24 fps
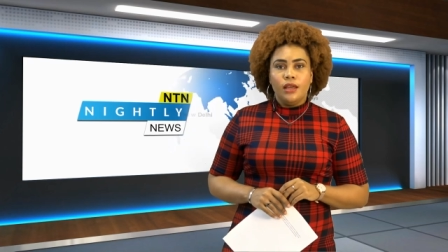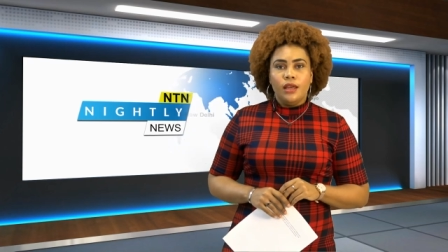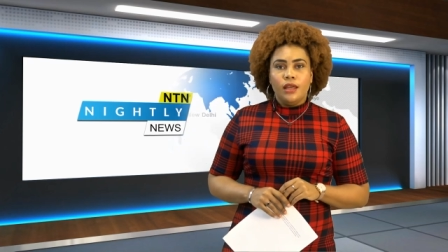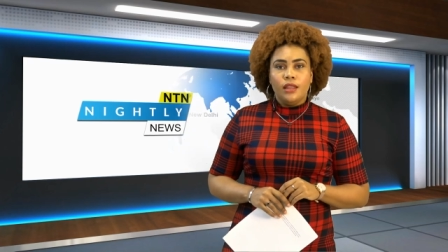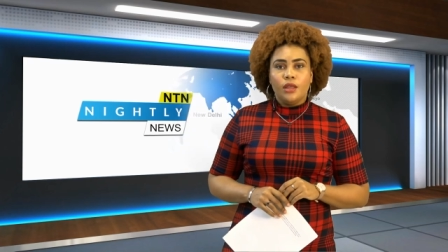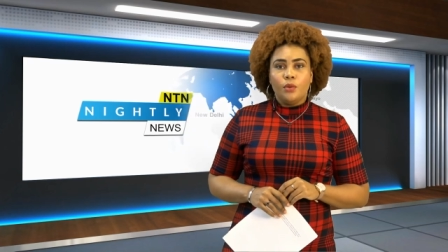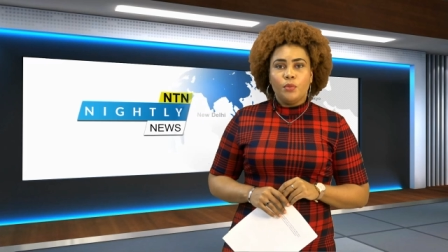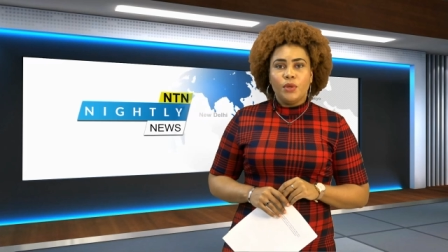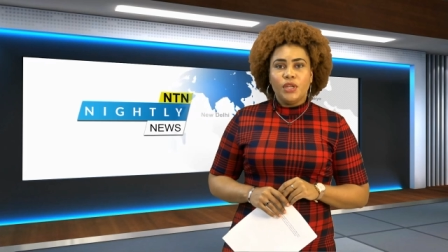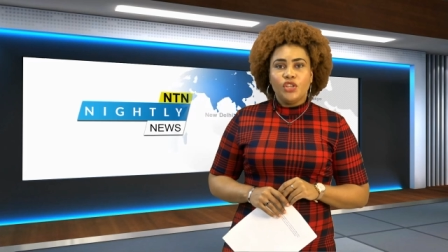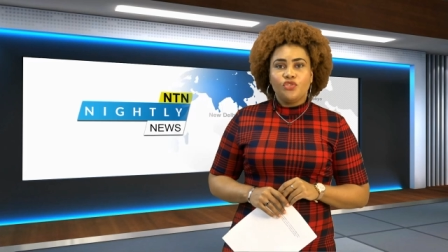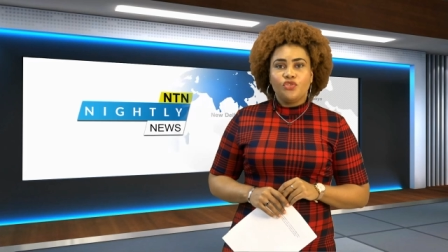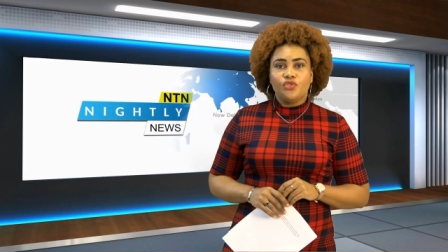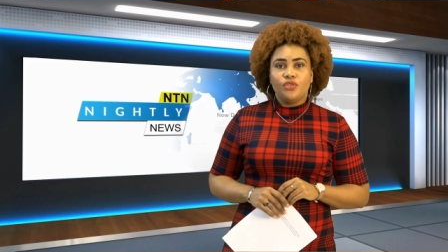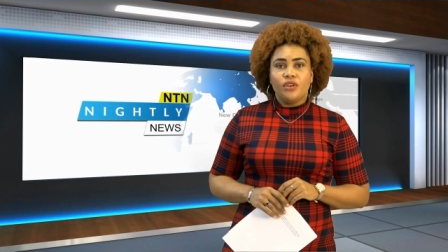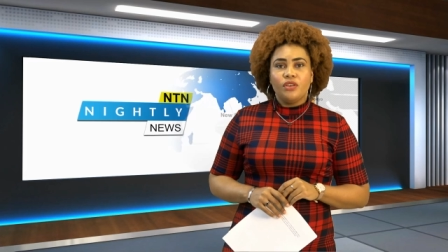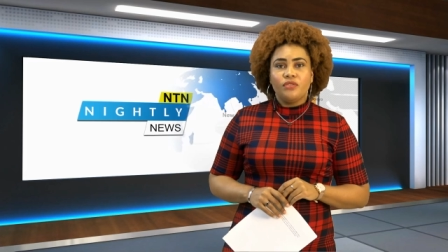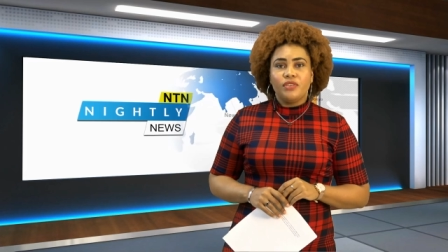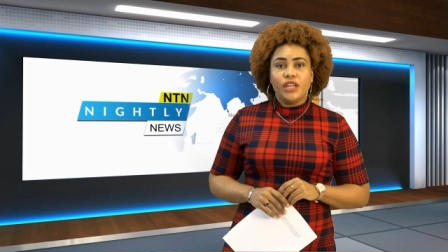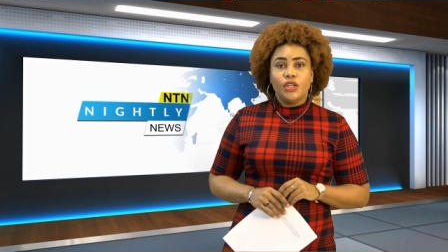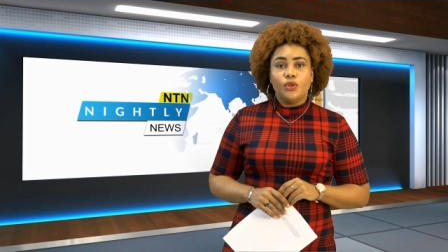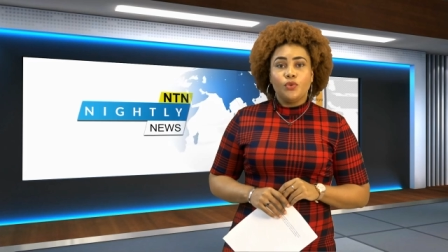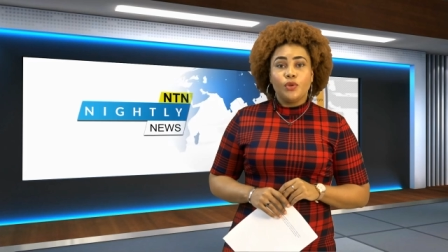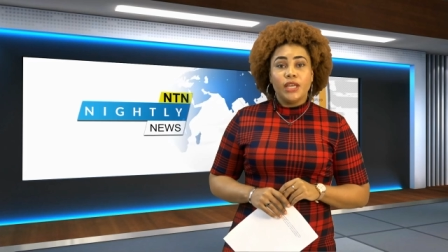The Ministry
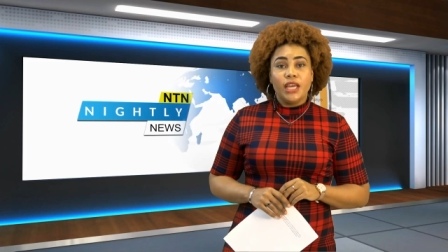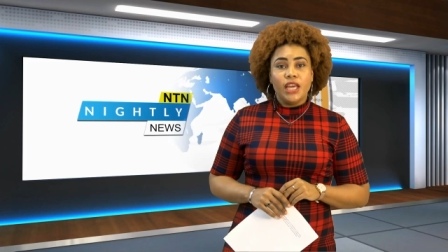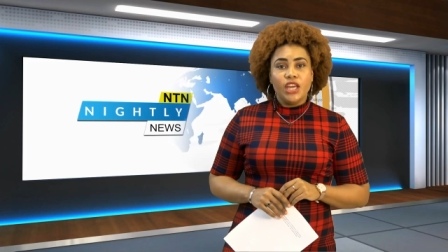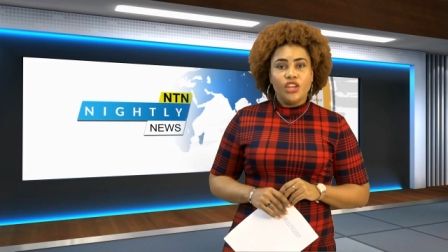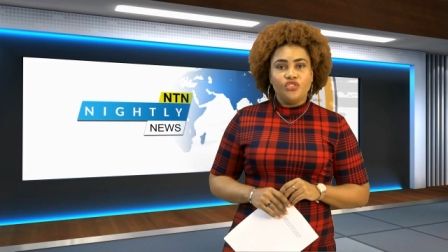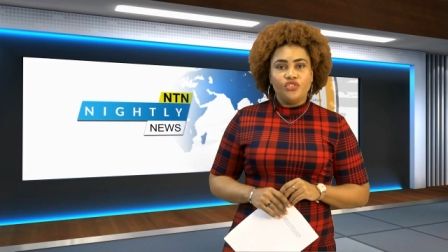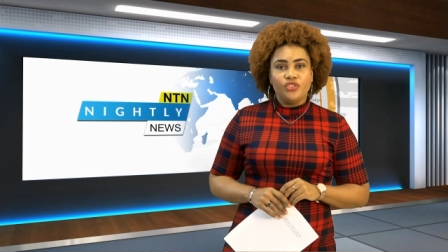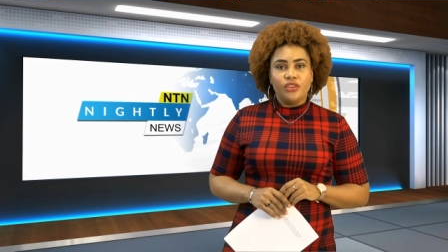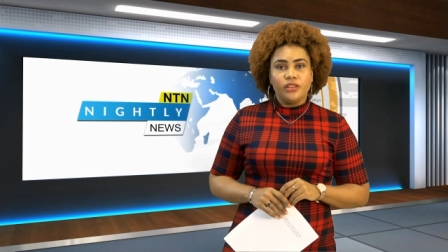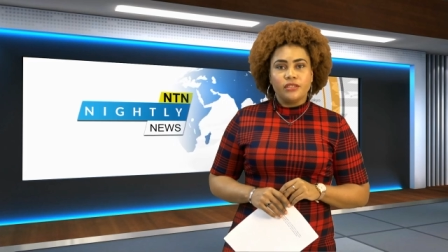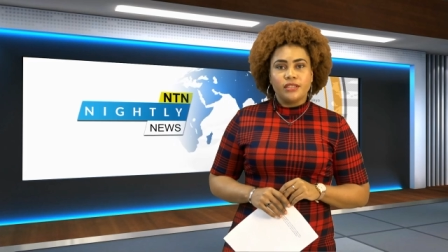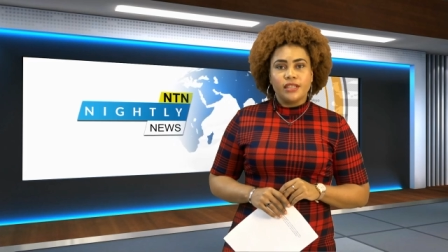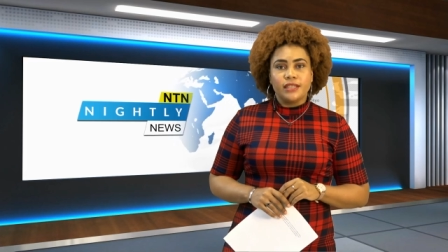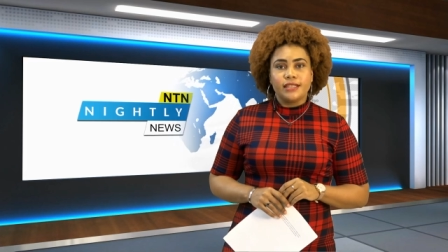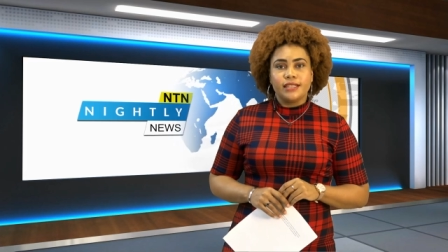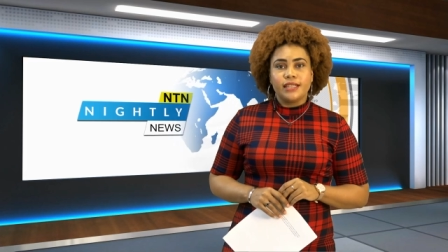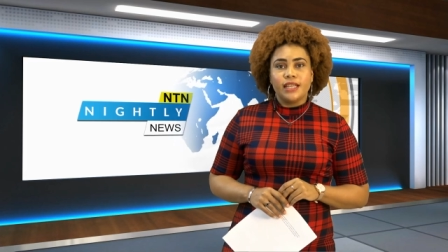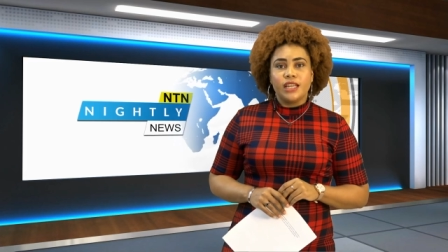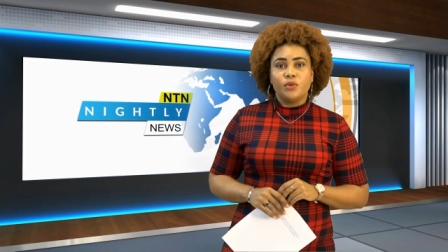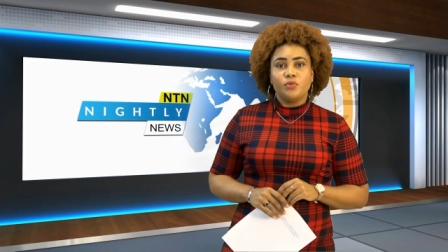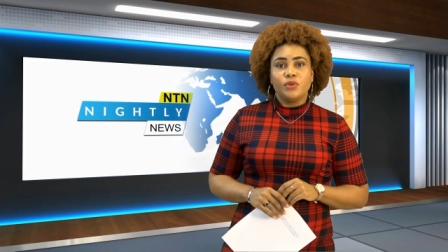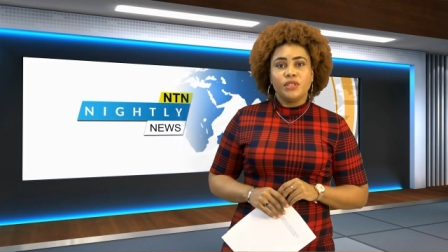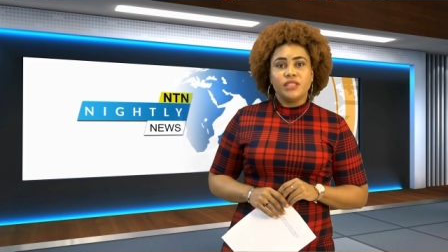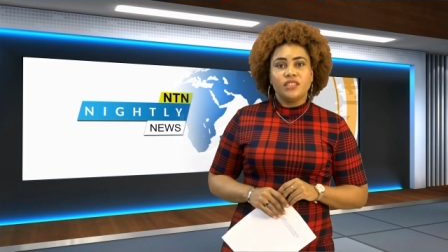of Education,
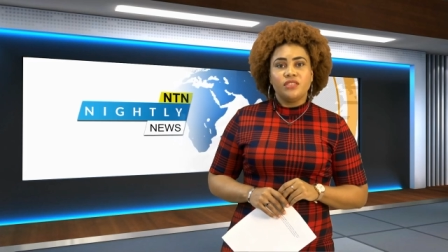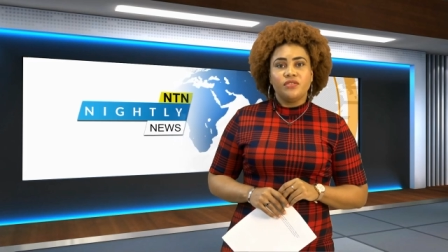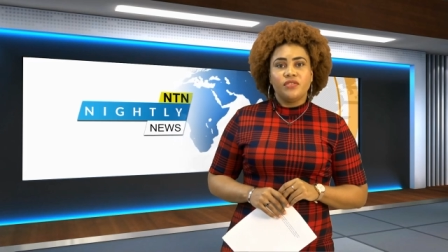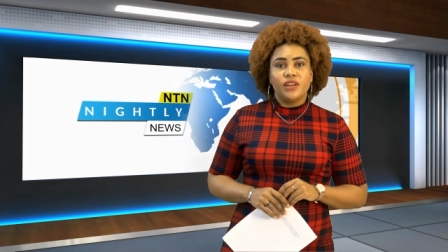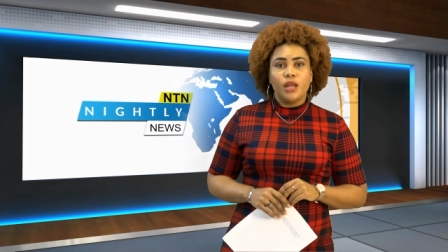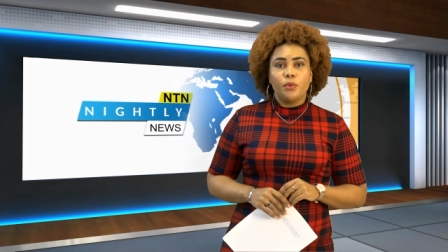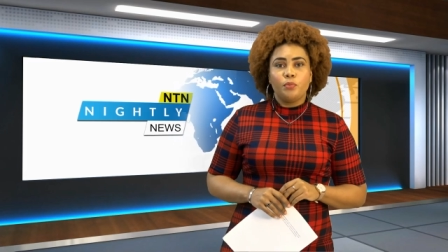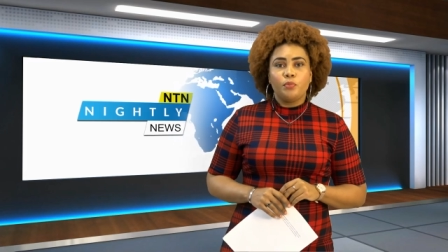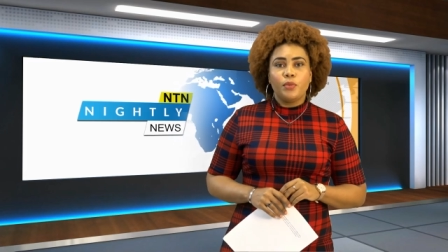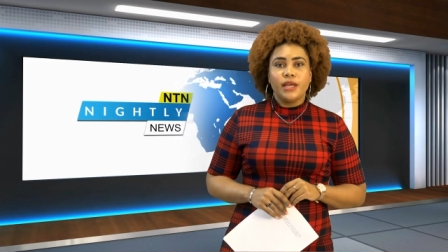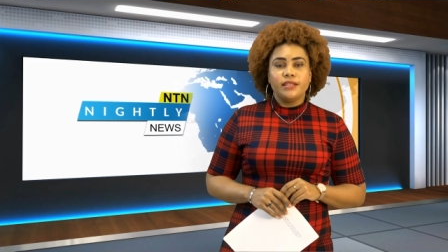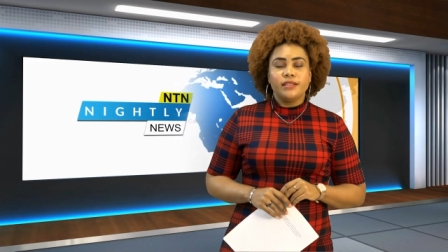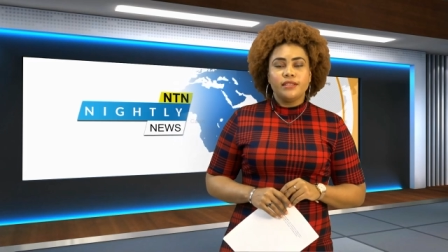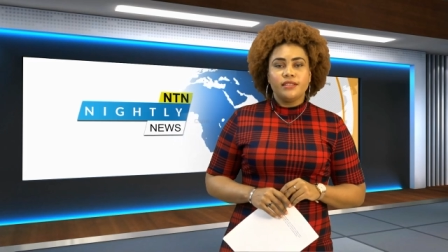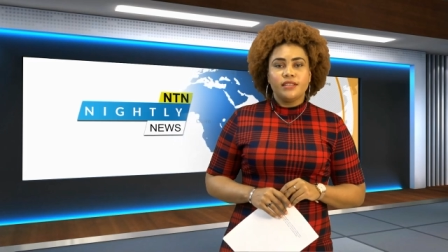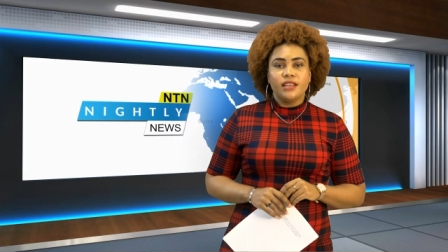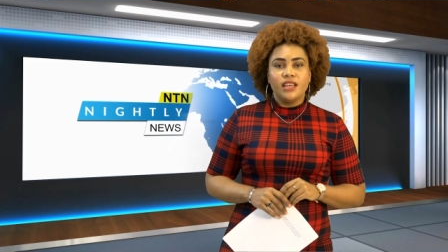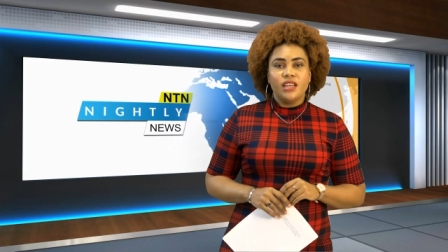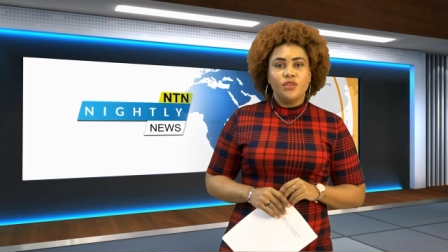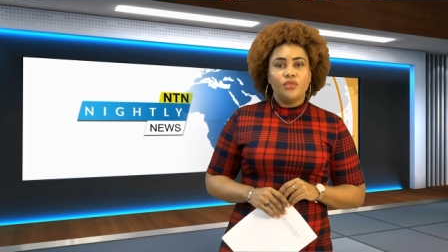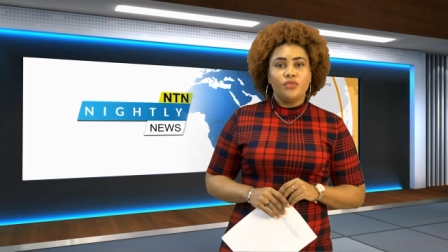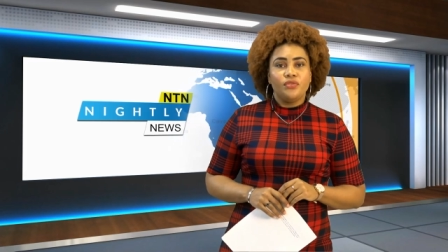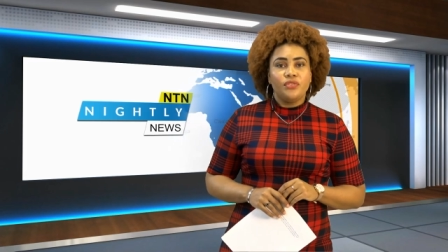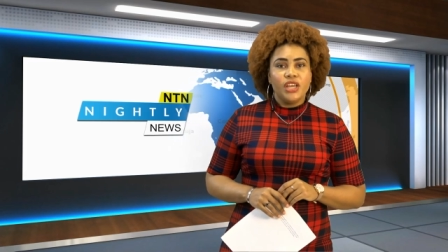Sustainable Development,
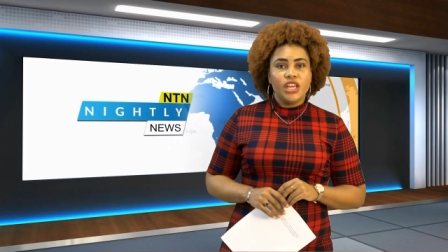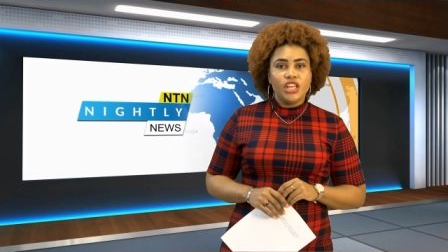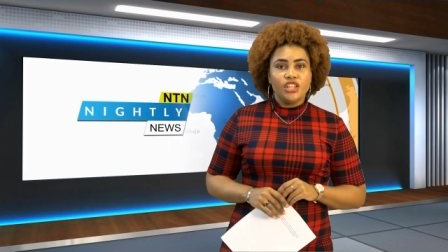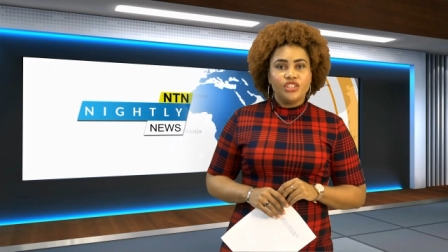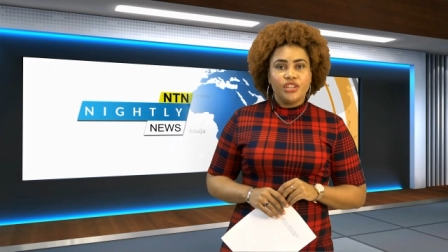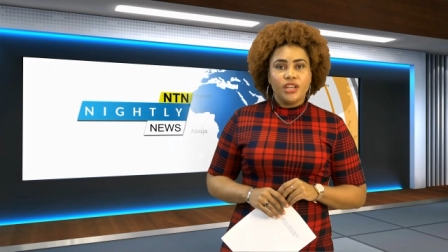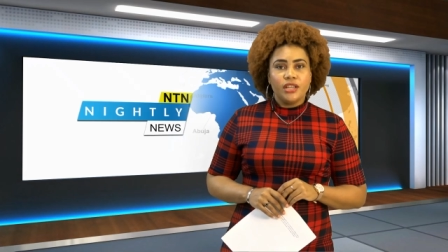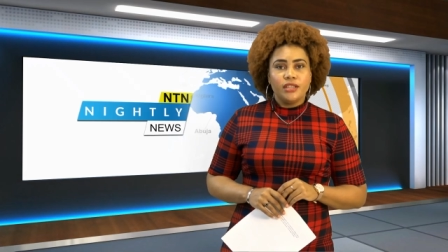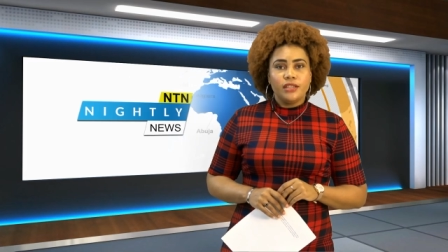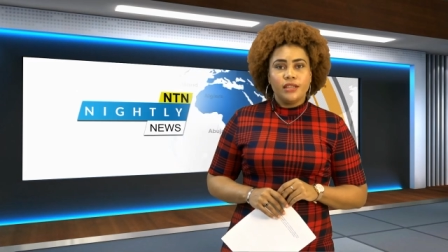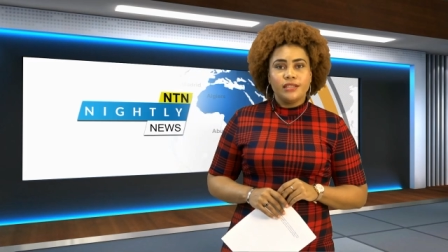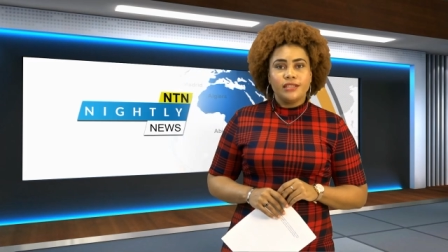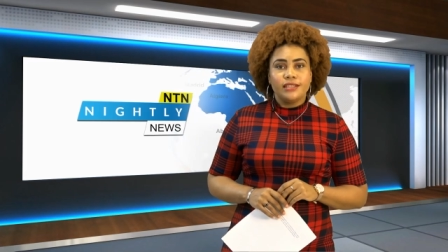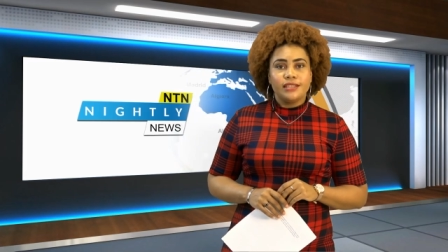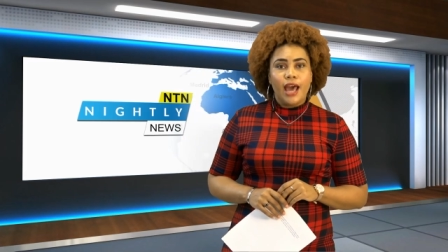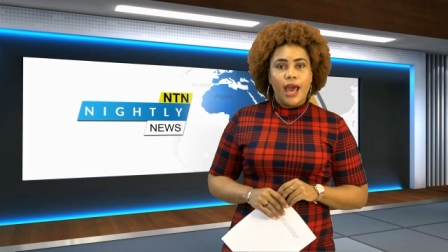Innovation,